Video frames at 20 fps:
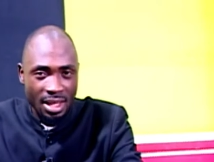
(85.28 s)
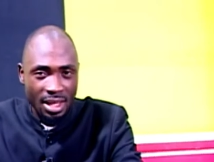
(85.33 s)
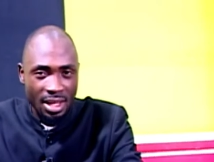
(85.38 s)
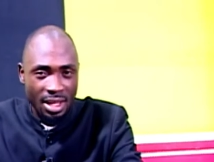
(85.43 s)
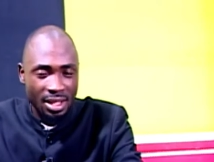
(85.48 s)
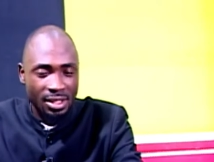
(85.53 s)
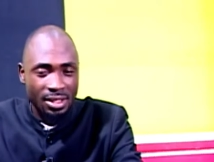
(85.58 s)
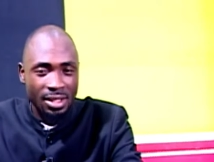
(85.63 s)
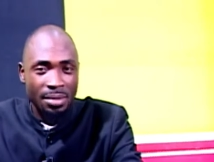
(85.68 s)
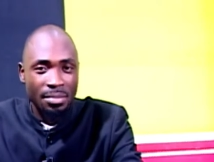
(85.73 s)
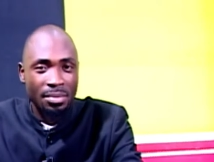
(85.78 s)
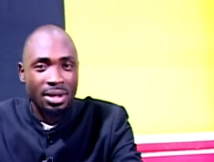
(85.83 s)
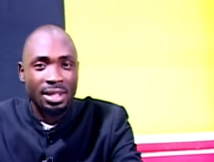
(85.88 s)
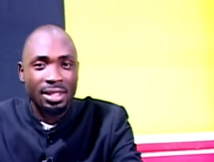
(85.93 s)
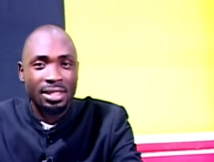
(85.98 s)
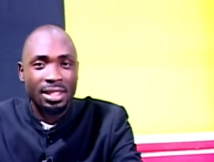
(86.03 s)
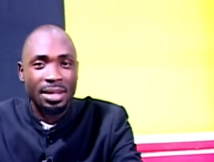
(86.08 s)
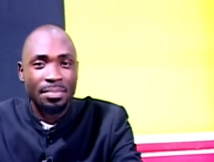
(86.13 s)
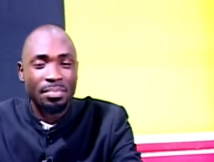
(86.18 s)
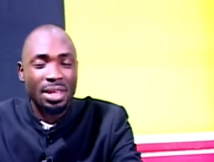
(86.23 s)
And somebody
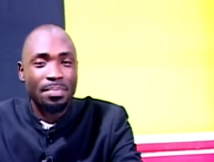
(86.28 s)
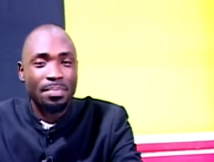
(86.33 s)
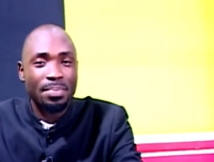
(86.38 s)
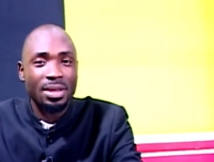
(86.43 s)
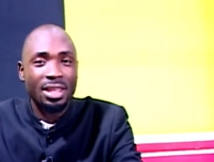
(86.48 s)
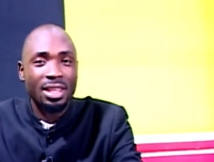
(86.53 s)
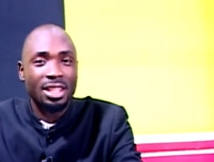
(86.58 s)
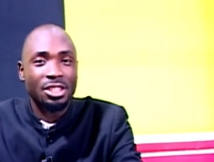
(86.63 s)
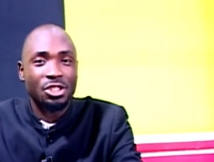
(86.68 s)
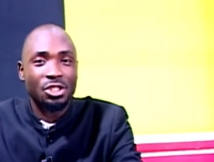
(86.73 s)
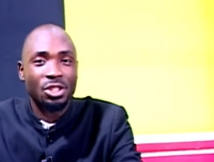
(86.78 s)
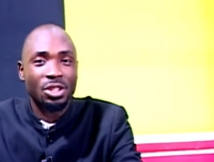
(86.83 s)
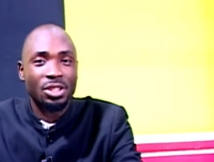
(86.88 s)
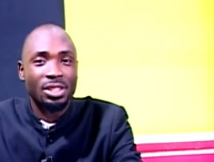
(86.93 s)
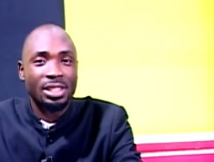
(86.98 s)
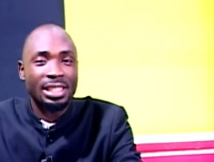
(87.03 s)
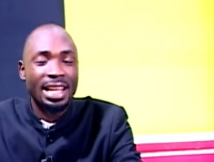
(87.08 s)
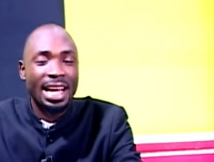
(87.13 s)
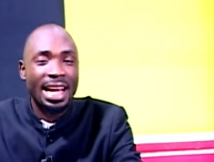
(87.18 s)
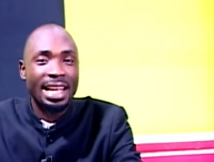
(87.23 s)
said, "Maybe it's
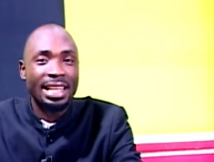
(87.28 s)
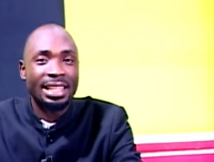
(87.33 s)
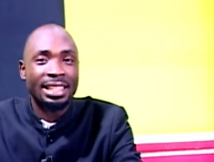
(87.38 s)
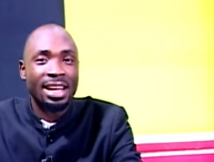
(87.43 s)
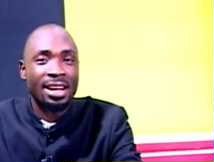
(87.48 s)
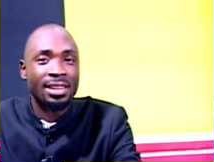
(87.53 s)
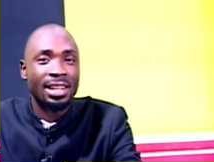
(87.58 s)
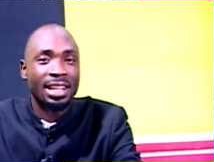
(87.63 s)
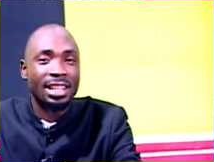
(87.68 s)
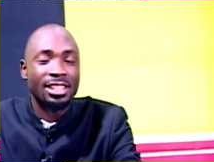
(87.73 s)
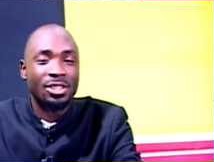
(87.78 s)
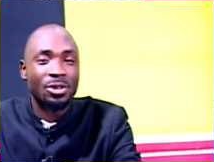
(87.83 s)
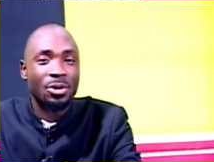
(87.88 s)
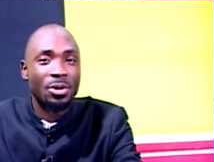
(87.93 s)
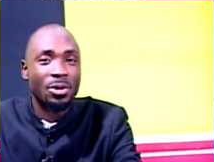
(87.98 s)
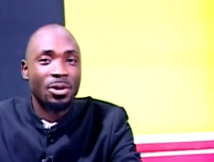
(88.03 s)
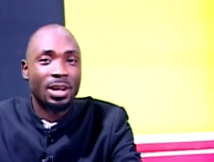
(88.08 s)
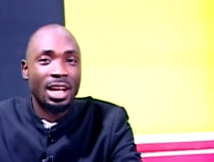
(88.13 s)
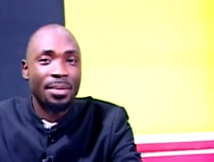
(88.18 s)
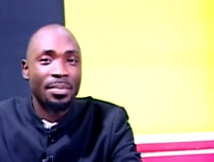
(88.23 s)
just died down and it's
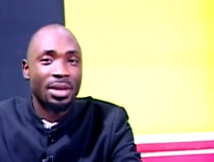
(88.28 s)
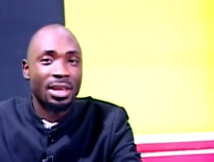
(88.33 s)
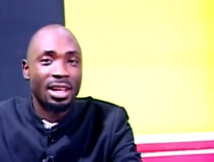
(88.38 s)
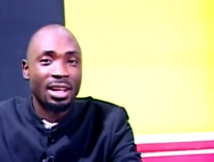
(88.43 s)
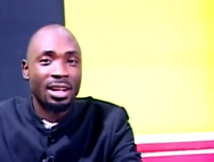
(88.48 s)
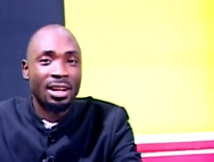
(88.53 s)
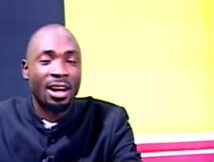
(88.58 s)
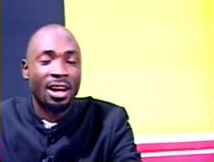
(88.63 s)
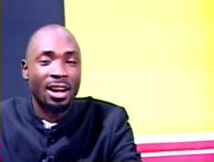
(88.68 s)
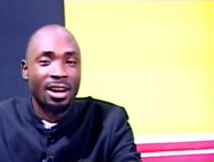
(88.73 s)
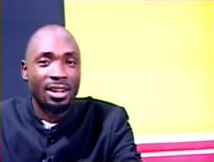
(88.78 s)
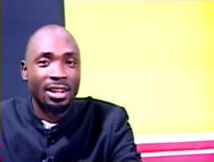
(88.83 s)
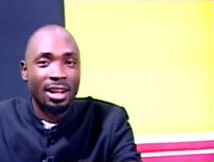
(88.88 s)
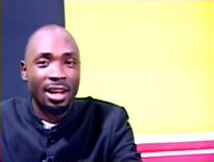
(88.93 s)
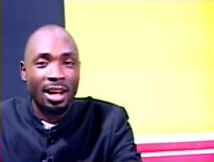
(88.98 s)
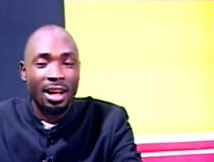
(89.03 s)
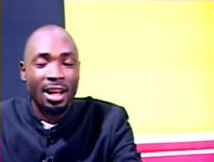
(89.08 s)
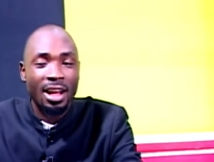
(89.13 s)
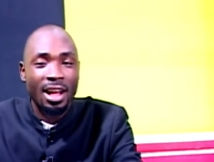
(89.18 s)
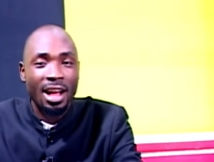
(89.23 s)
going to come again
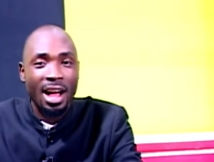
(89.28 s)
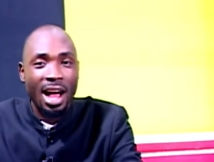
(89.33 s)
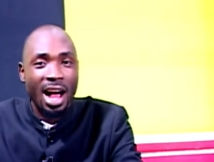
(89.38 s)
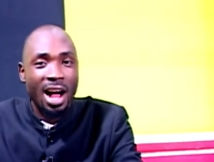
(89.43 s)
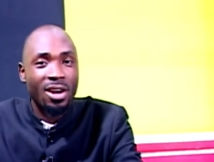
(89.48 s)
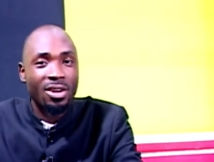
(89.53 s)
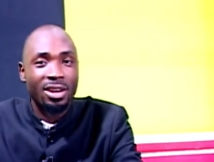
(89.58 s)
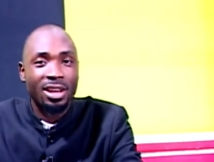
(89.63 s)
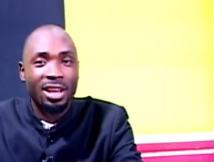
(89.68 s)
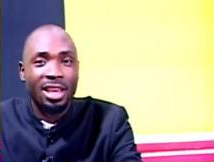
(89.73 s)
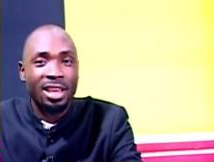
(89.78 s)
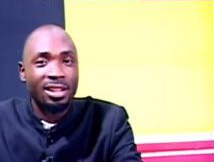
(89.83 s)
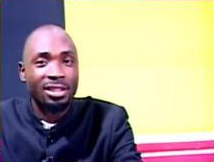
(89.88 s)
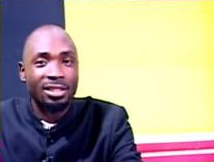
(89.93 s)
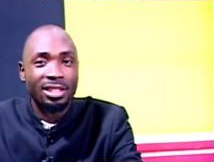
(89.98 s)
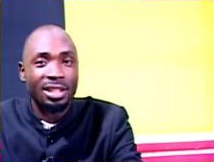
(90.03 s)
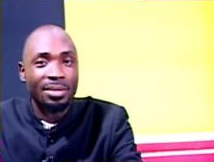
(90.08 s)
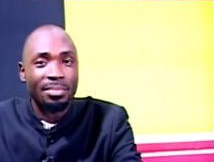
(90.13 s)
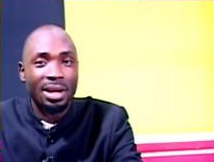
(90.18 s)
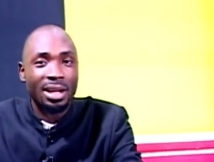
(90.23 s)
harder. I'll
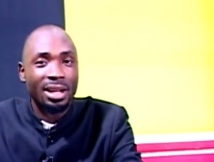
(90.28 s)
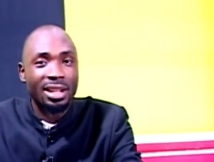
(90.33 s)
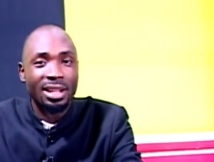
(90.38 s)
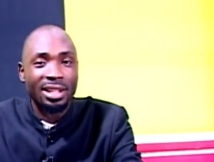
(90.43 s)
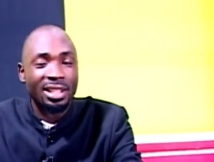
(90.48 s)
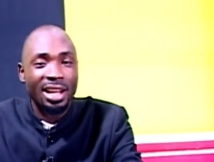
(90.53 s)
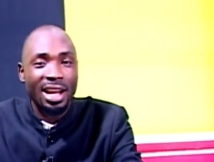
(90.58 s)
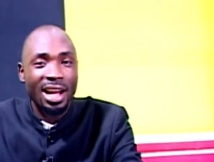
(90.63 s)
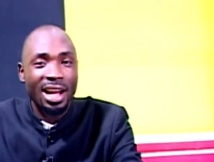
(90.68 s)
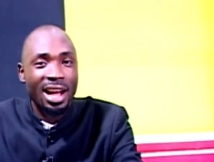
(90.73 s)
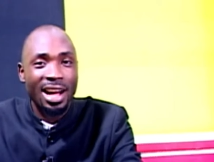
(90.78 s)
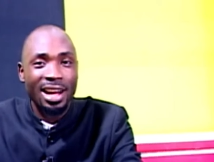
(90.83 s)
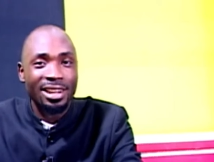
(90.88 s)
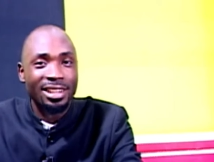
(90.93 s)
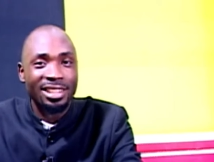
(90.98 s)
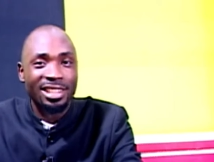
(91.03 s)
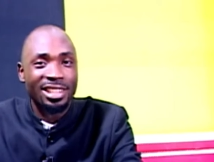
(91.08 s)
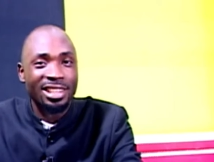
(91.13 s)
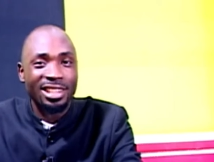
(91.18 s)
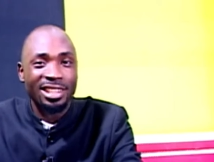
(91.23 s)
kill the malaria
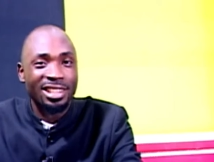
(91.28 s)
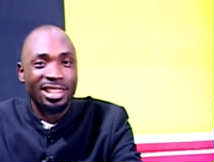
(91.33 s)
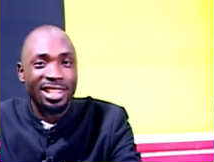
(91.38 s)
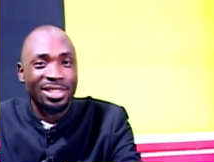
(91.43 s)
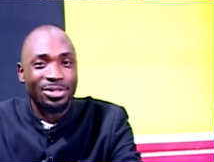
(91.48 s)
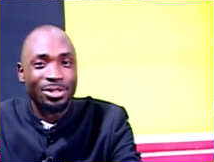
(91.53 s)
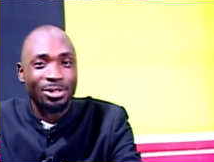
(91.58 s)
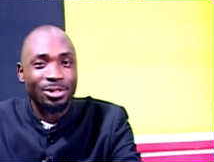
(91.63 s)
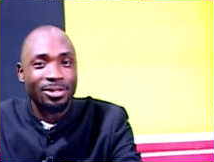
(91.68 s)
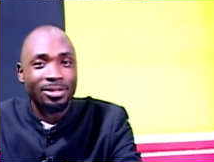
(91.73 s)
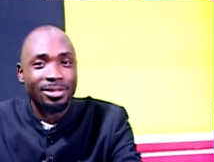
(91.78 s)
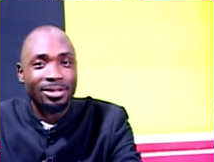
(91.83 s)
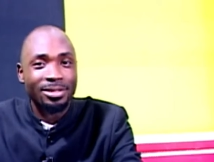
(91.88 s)
and kill the devil."